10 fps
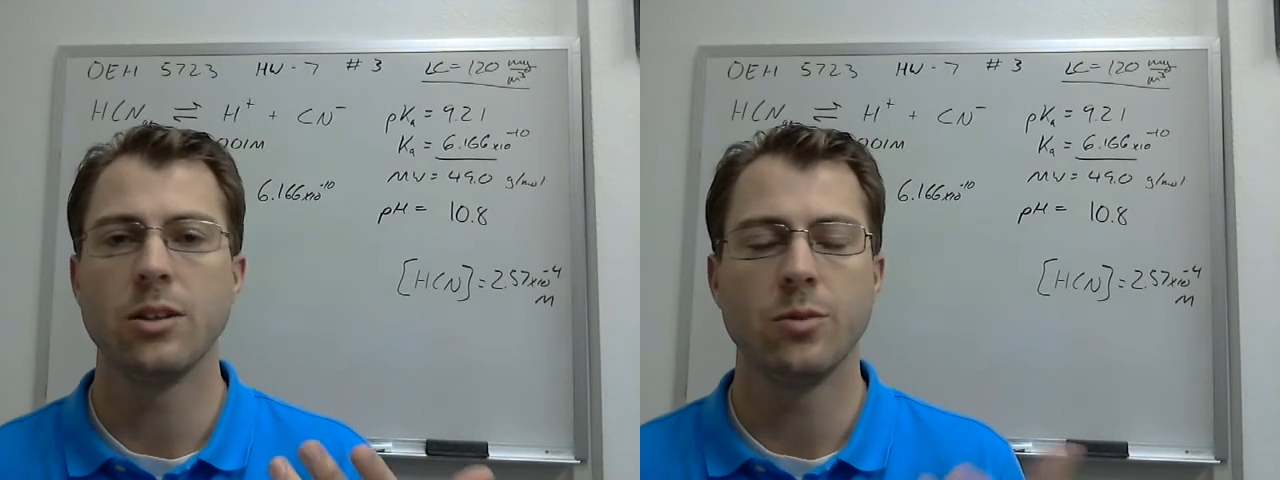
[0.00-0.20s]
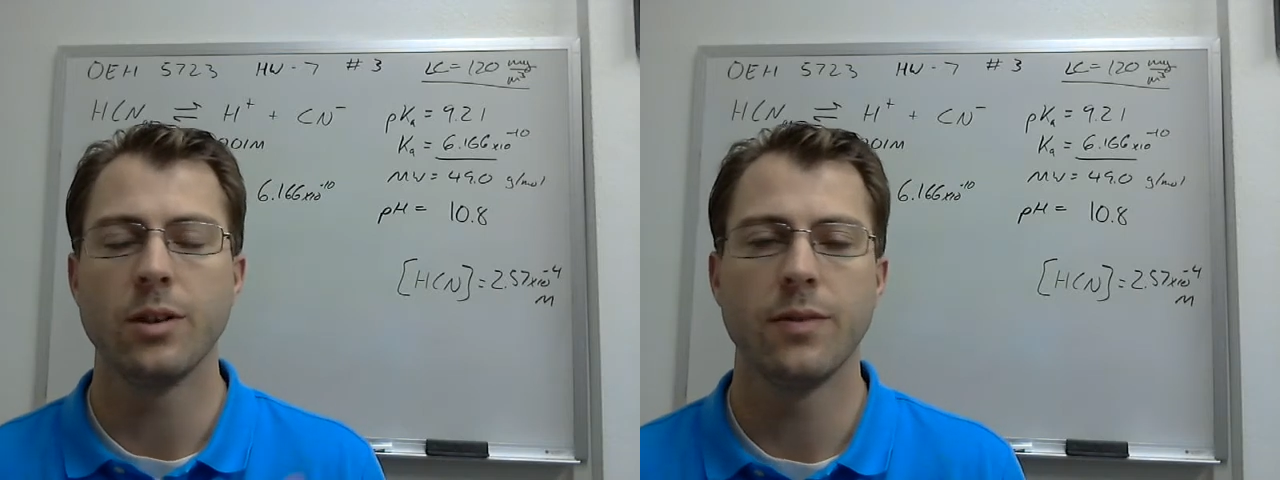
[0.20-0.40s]
at
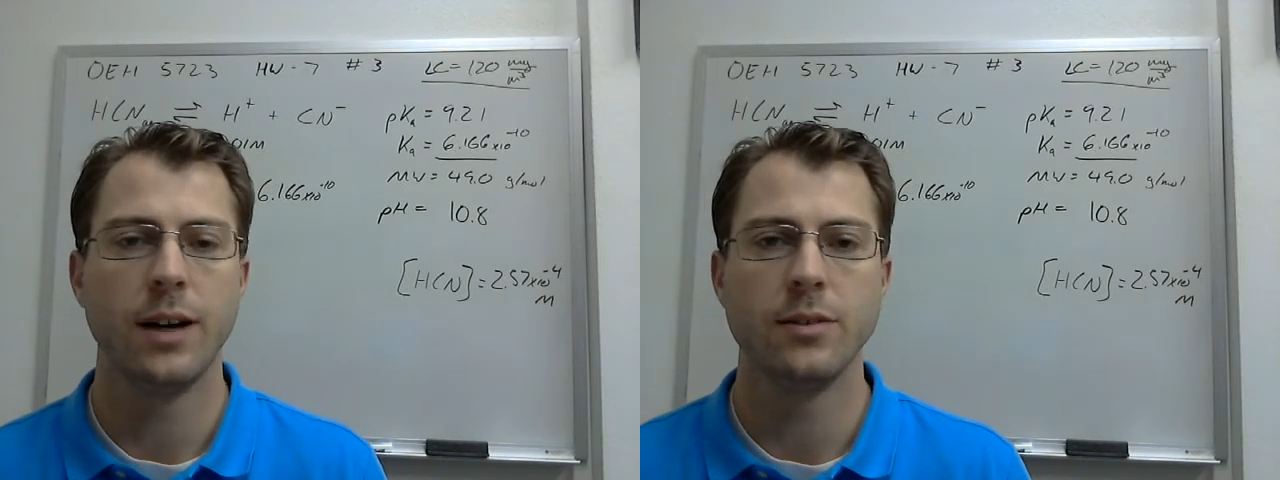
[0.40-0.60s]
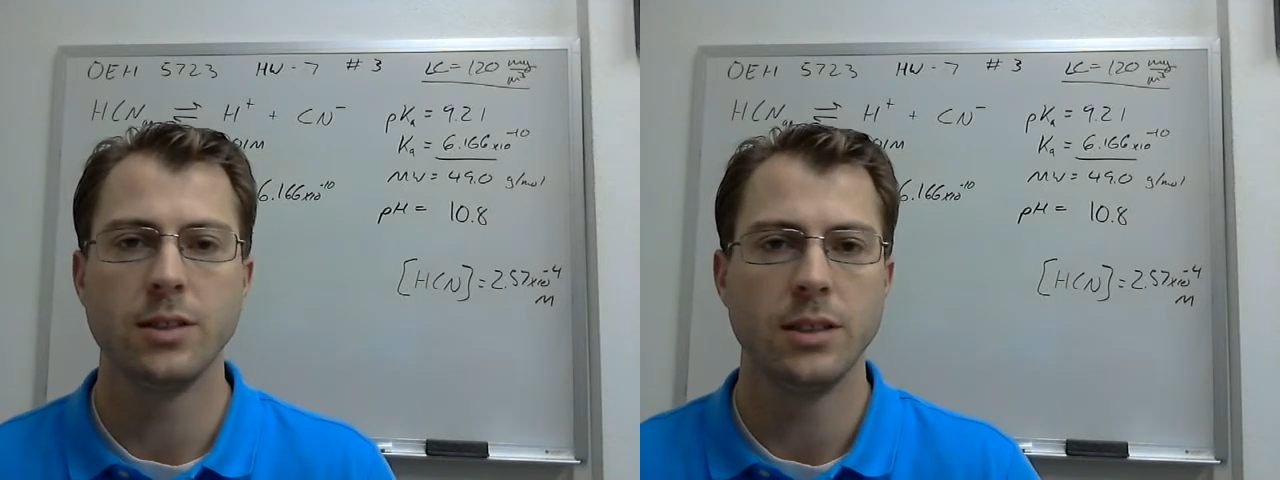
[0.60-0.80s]

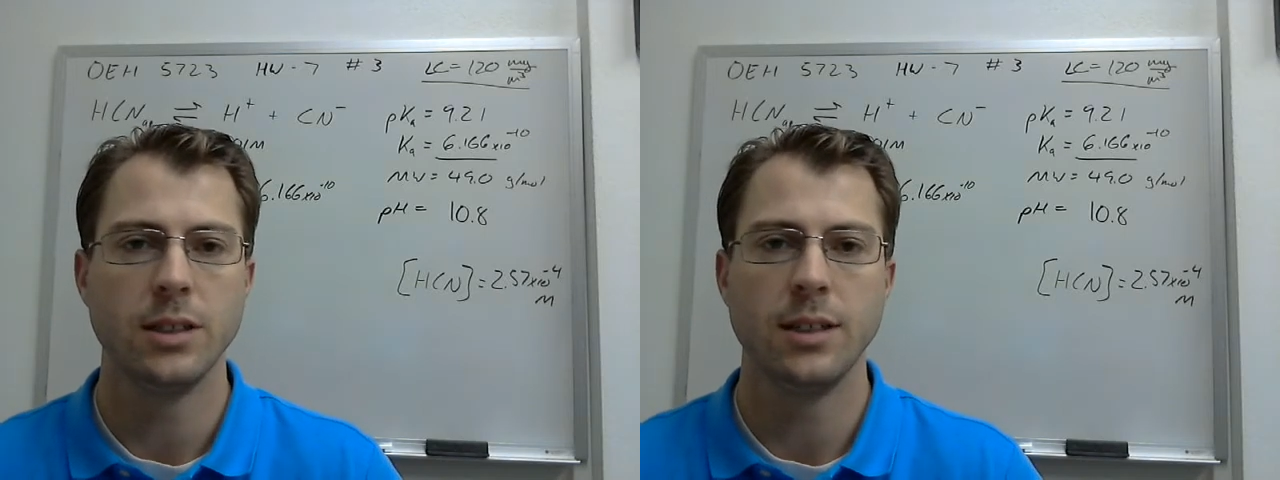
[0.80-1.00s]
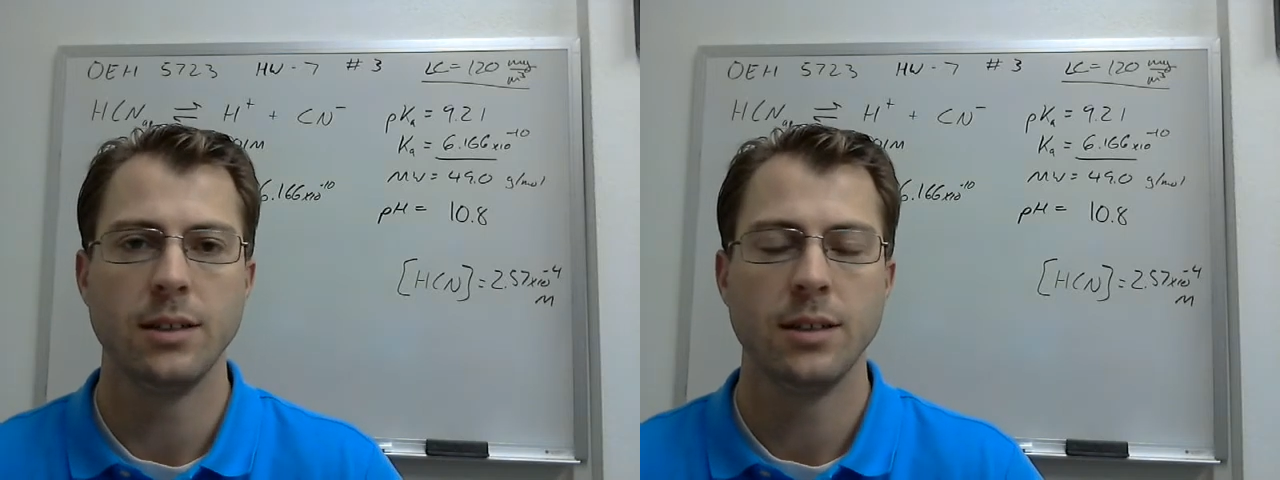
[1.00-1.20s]
25
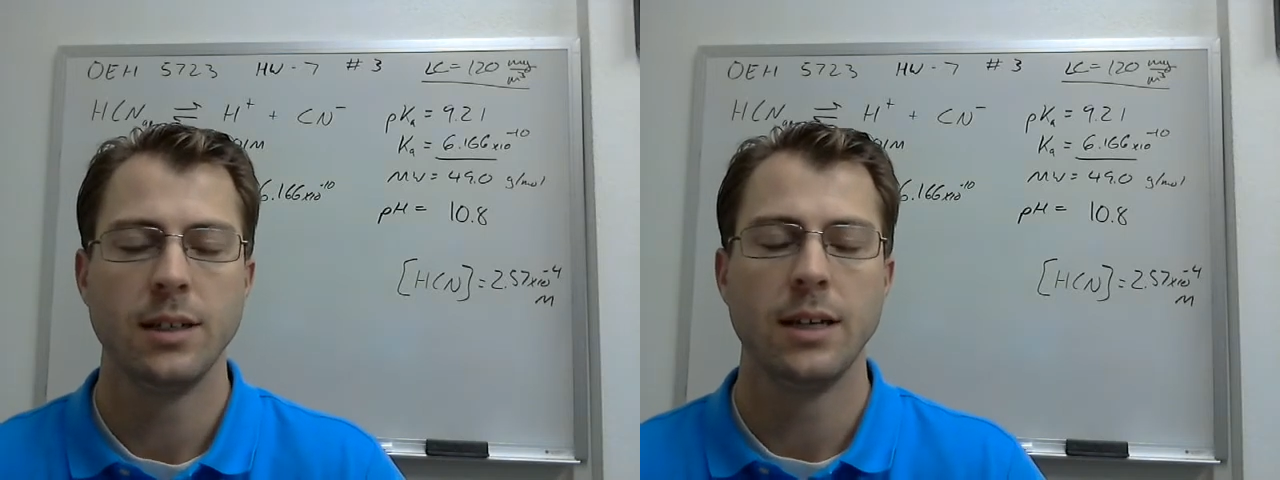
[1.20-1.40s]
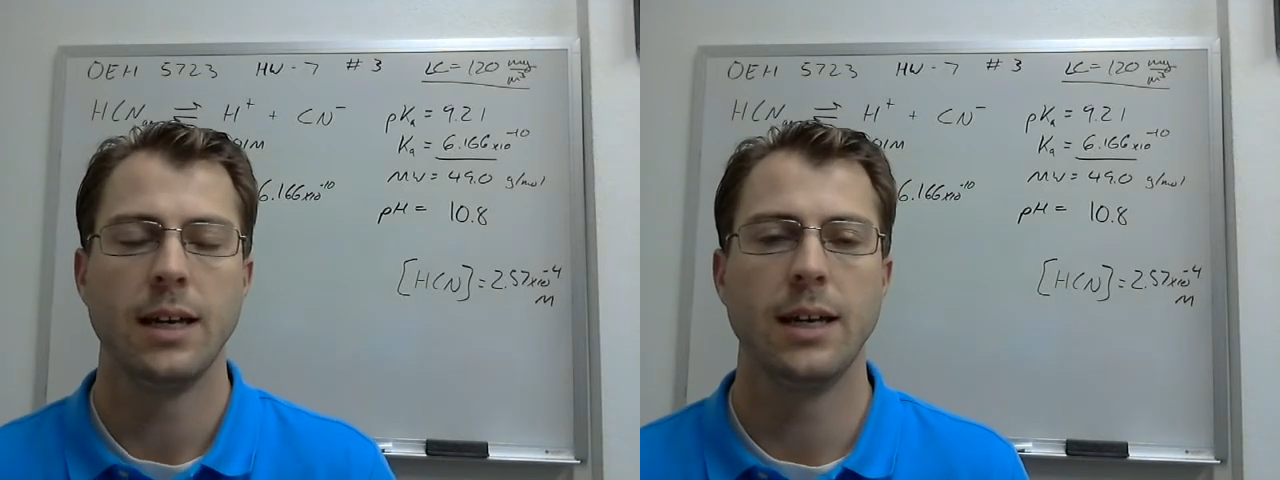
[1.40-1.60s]
C,
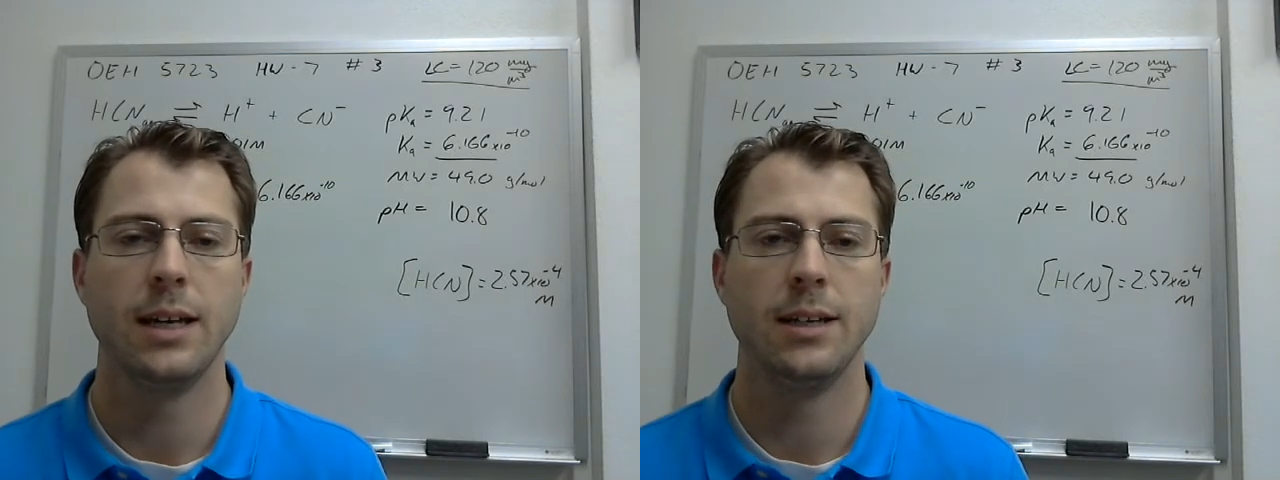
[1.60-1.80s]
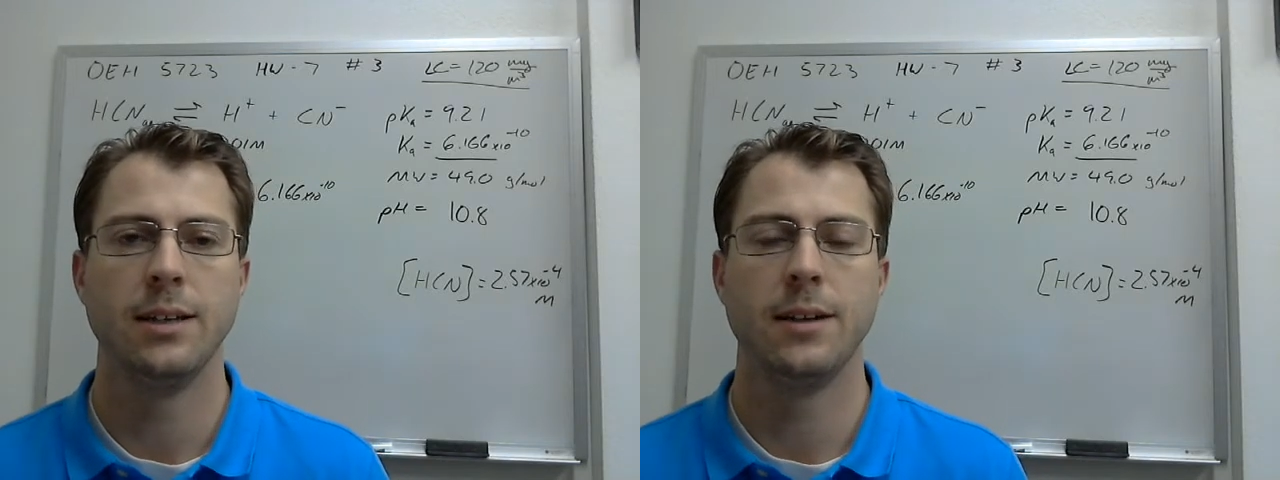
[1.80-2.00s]

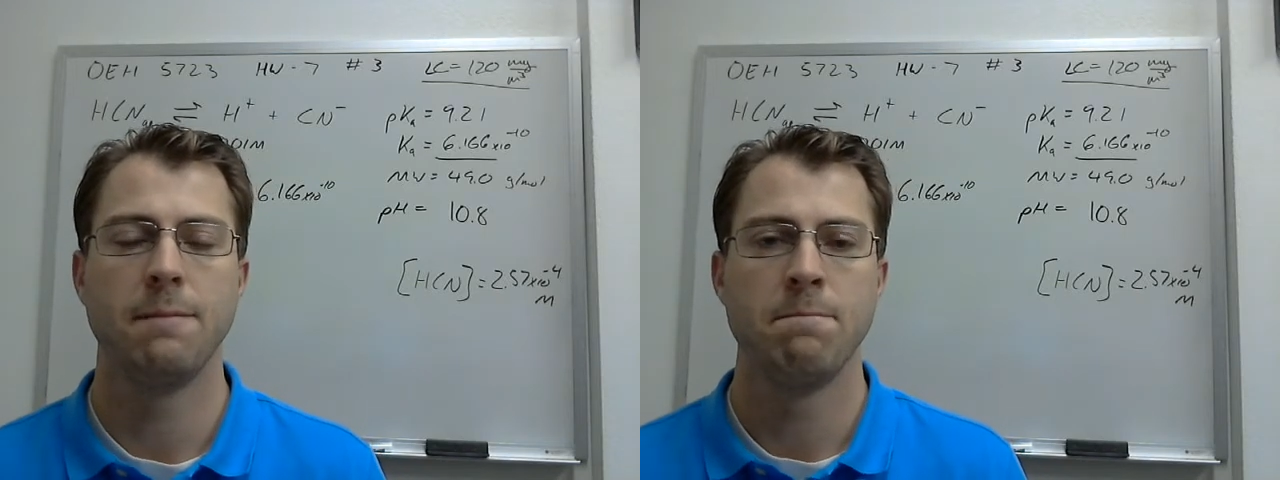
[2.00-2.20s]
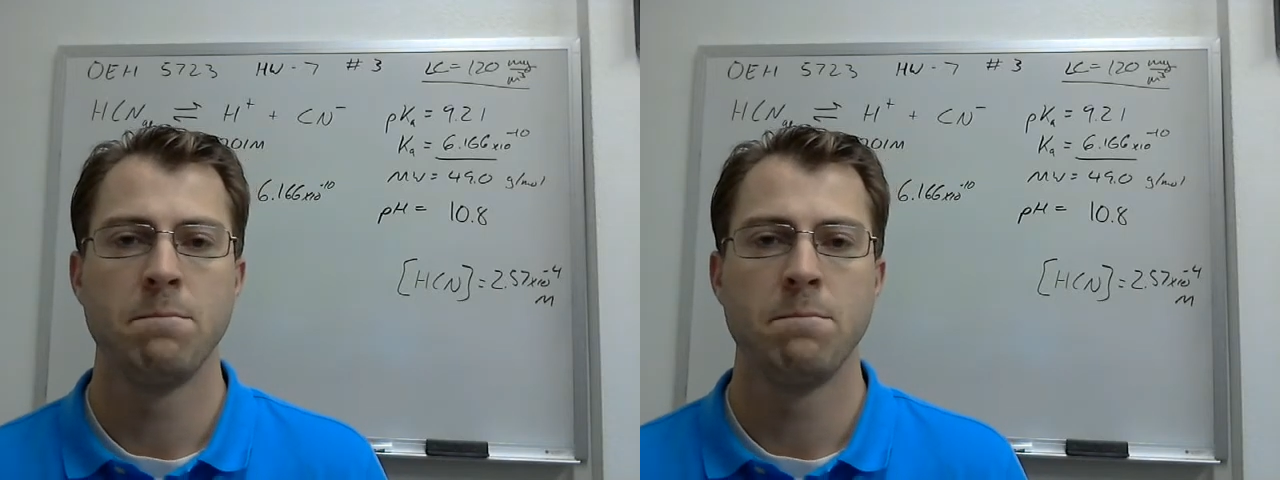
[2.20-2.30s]
and